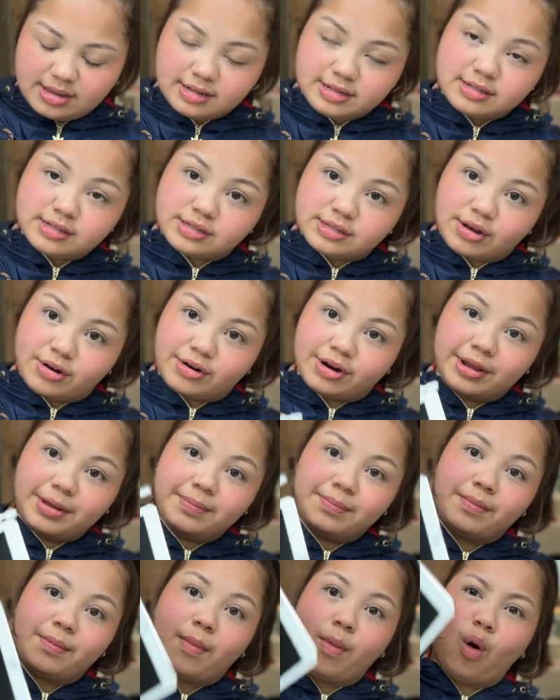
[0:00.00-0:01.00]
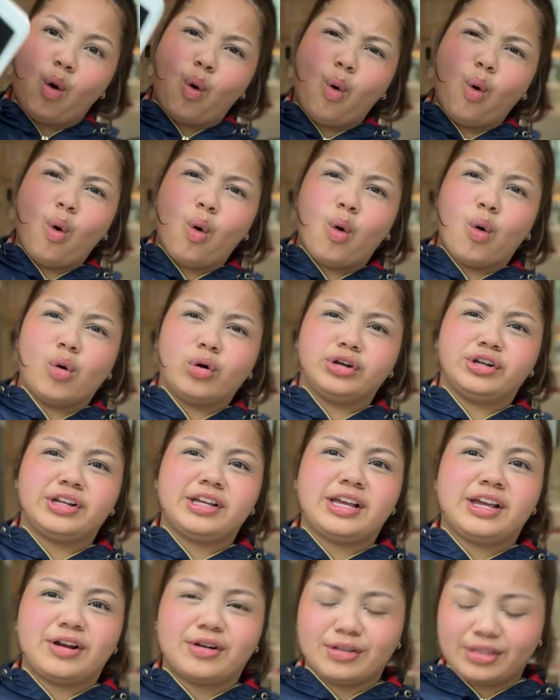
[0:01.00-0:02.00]
card. Oh, do you
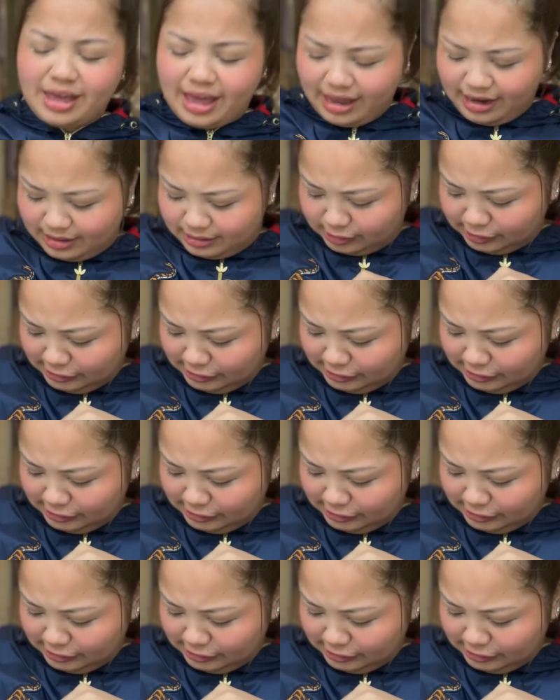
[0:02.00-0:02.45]
hear that?